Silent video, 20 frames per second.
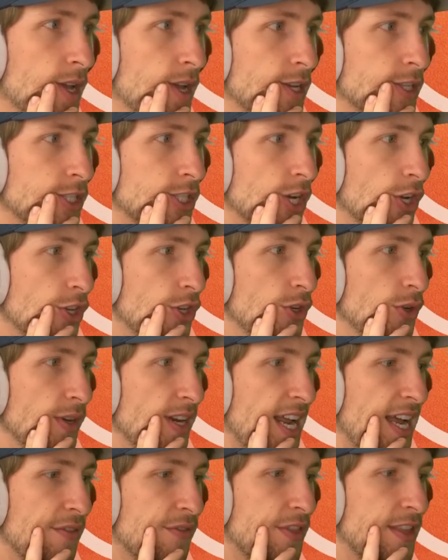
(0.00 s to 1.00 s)
So you can
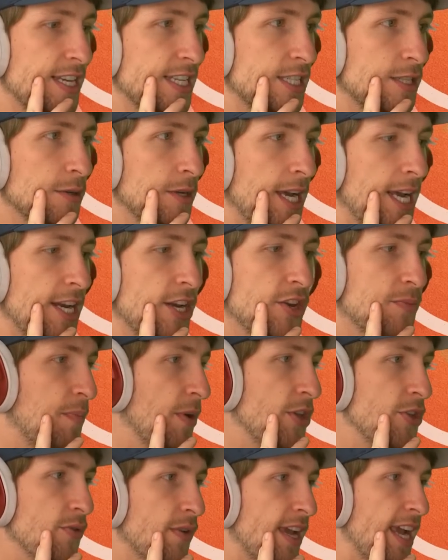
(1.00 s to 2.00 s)
have this, and but
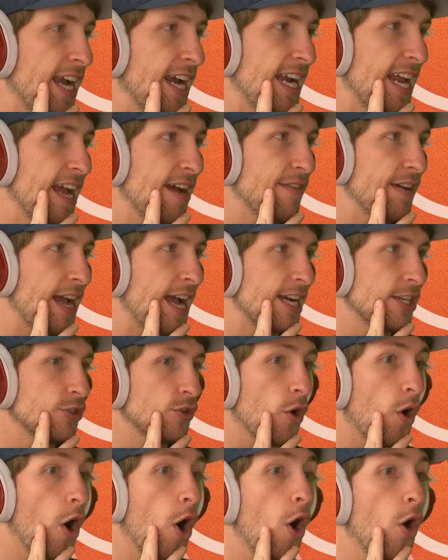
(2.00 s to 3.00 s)
you can't have Ash.
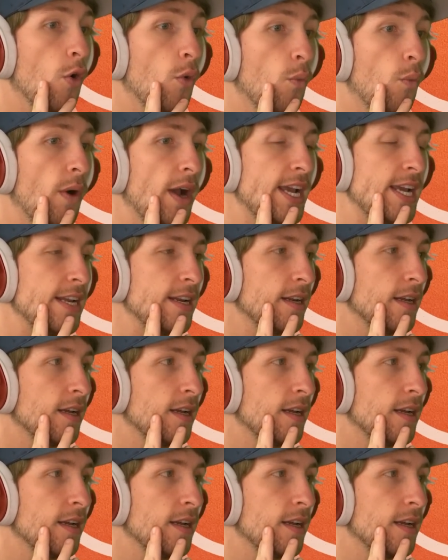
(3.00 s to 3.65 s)
Oh, wait.